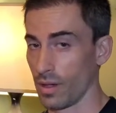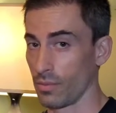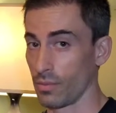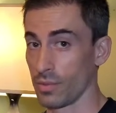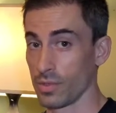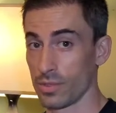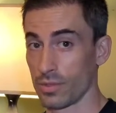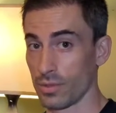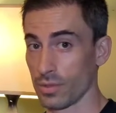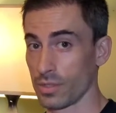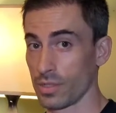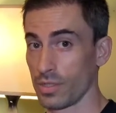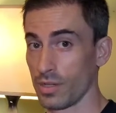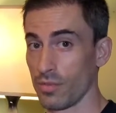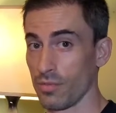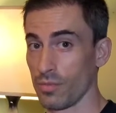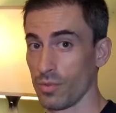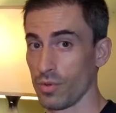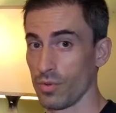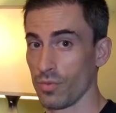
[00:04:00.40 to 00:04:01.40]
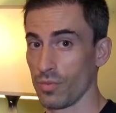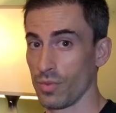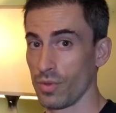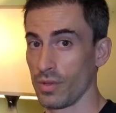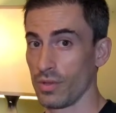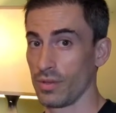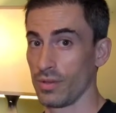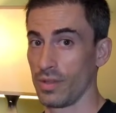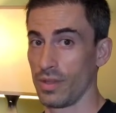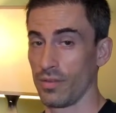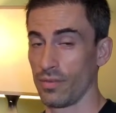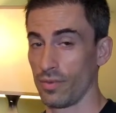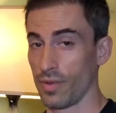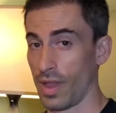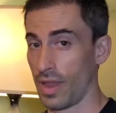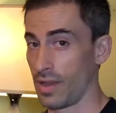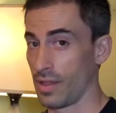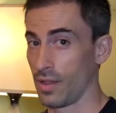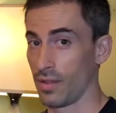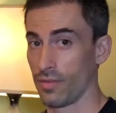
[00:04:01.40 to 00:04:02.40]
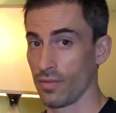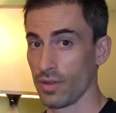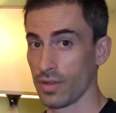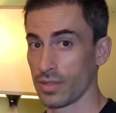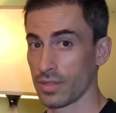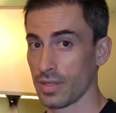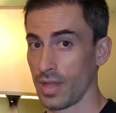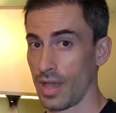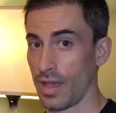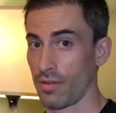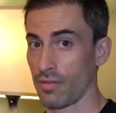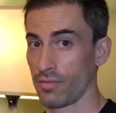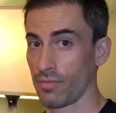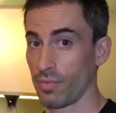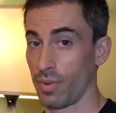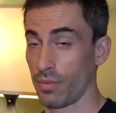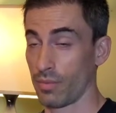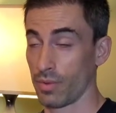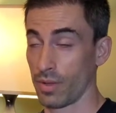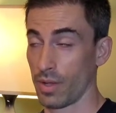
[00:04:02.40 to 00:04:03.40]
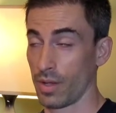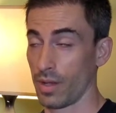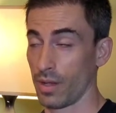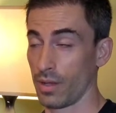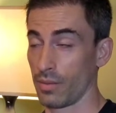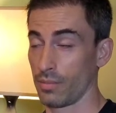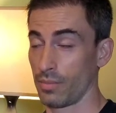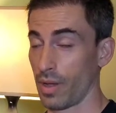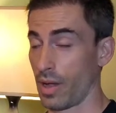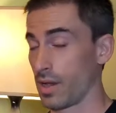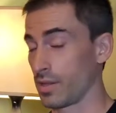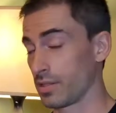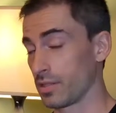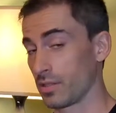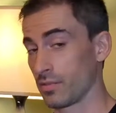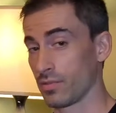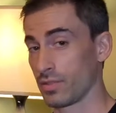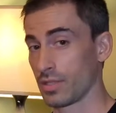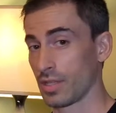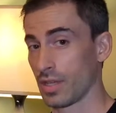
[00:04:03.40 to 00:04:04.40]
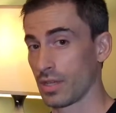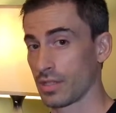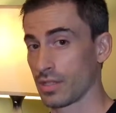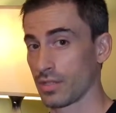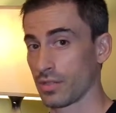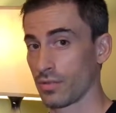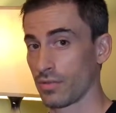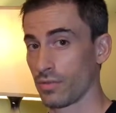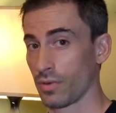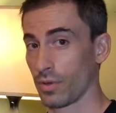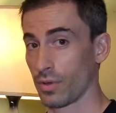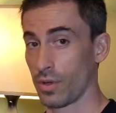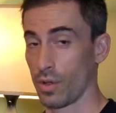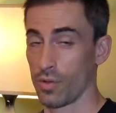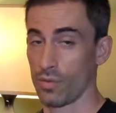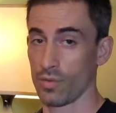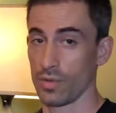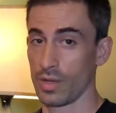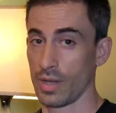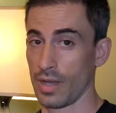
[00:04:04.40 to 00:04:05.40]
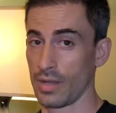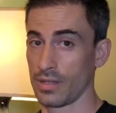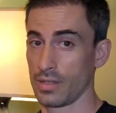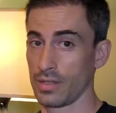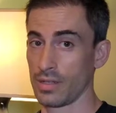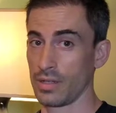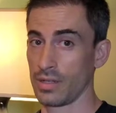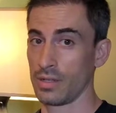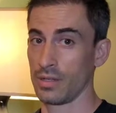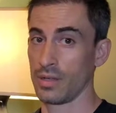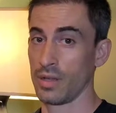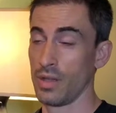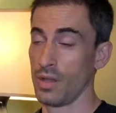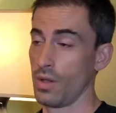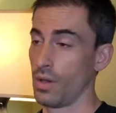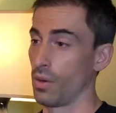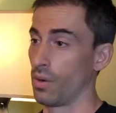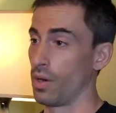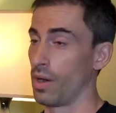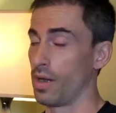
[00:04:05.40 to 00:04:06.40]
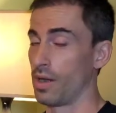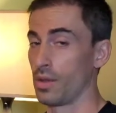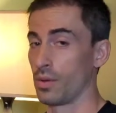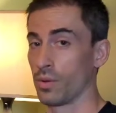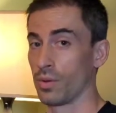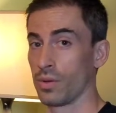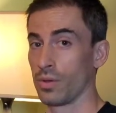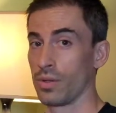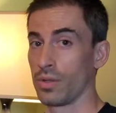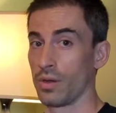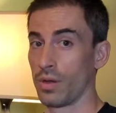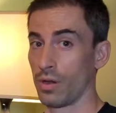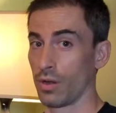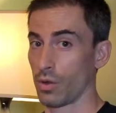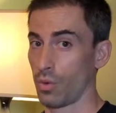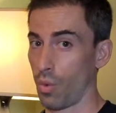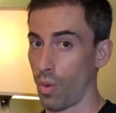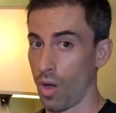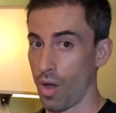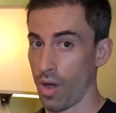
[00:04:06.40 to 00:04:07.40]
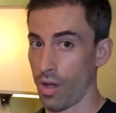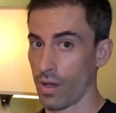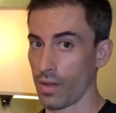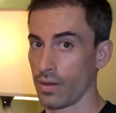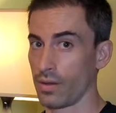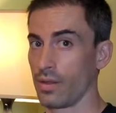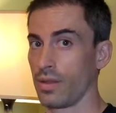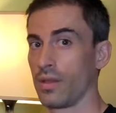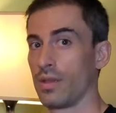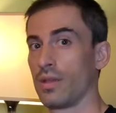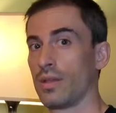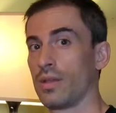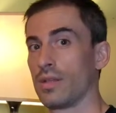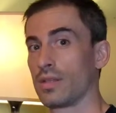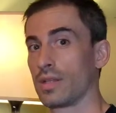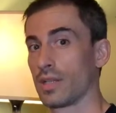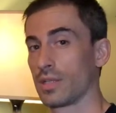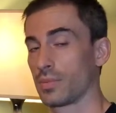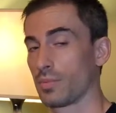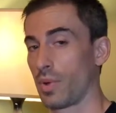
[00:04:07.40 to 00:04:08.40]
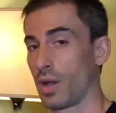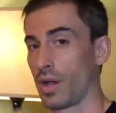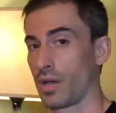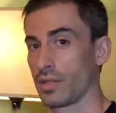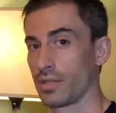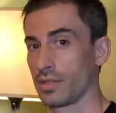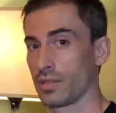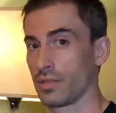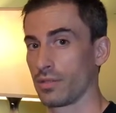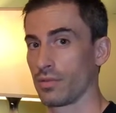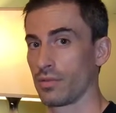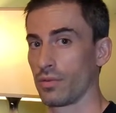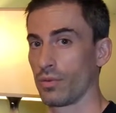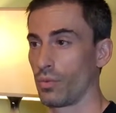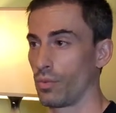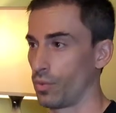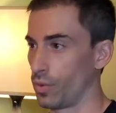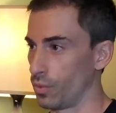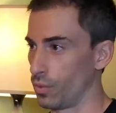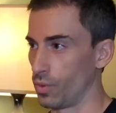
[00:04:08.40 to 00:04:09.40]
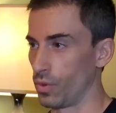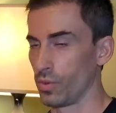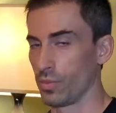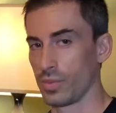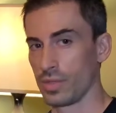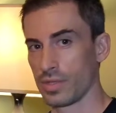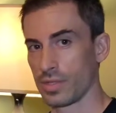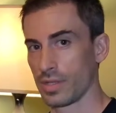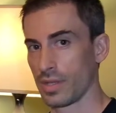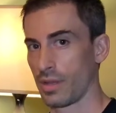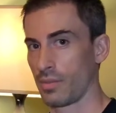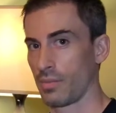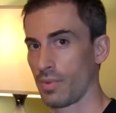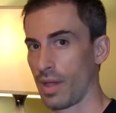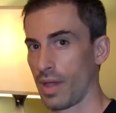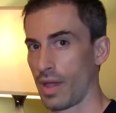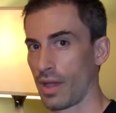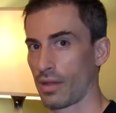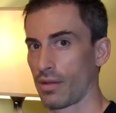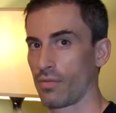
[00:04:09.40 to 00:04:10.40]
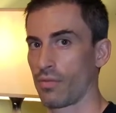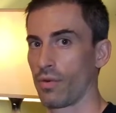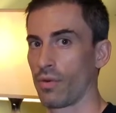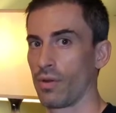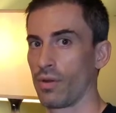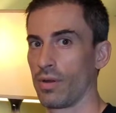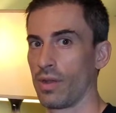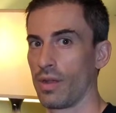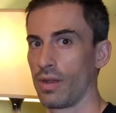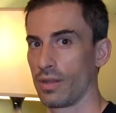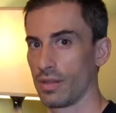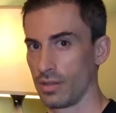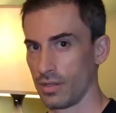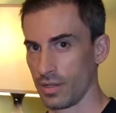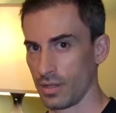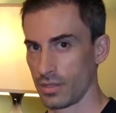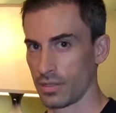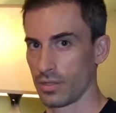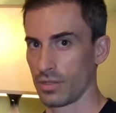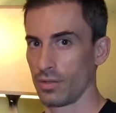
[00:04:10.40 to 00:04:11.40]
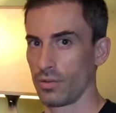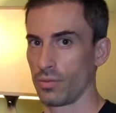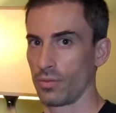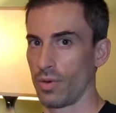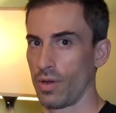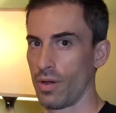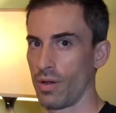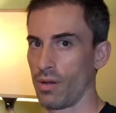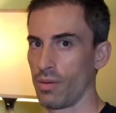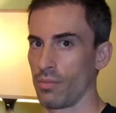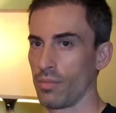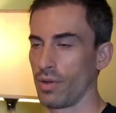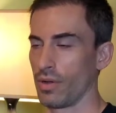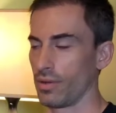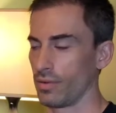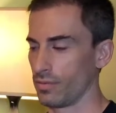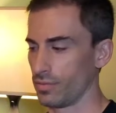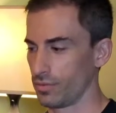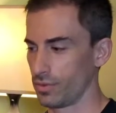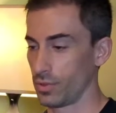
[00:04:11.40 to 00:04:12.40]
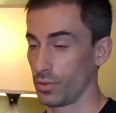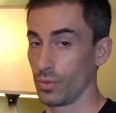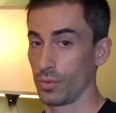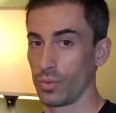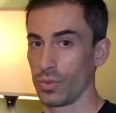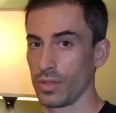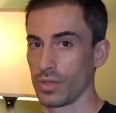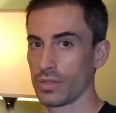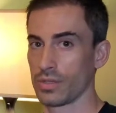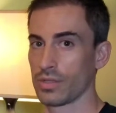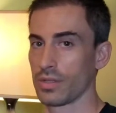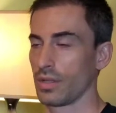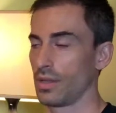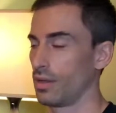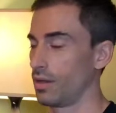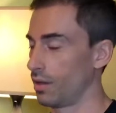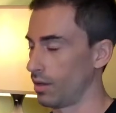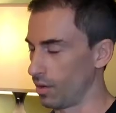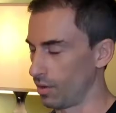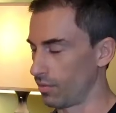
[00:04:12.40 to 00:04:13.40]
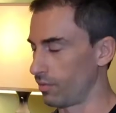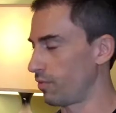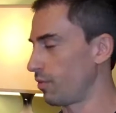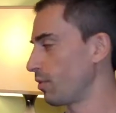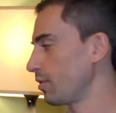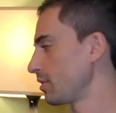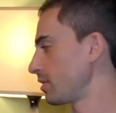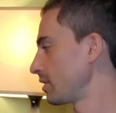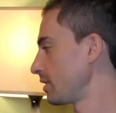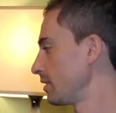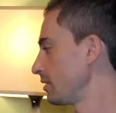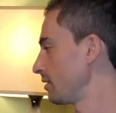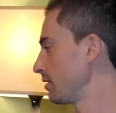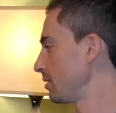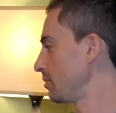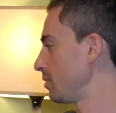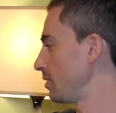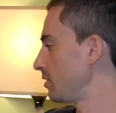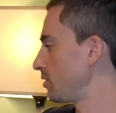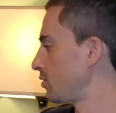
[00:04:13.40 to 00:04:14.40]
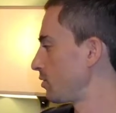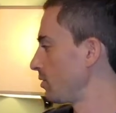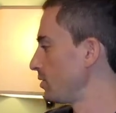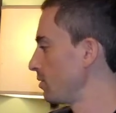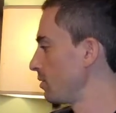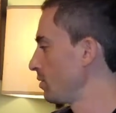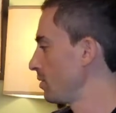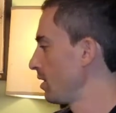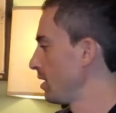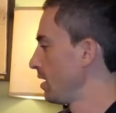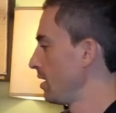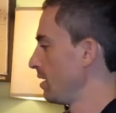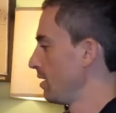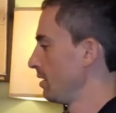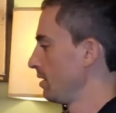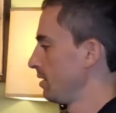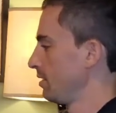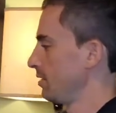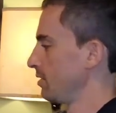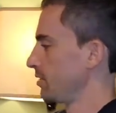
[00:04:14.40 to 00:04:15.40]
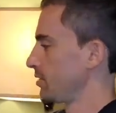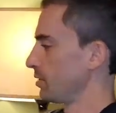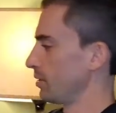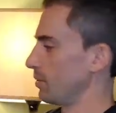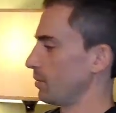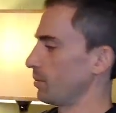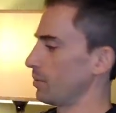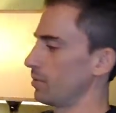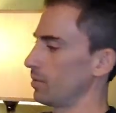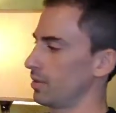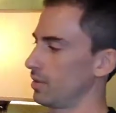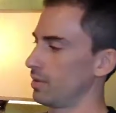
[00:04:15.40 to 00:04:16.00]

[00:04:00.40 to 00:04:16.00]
restriction of movement. If any of us have positive tests for COVID-19 or anyone in our quad test positive, we will be set back for an additional ROM of 2 weeks. Unfortunately, but true. So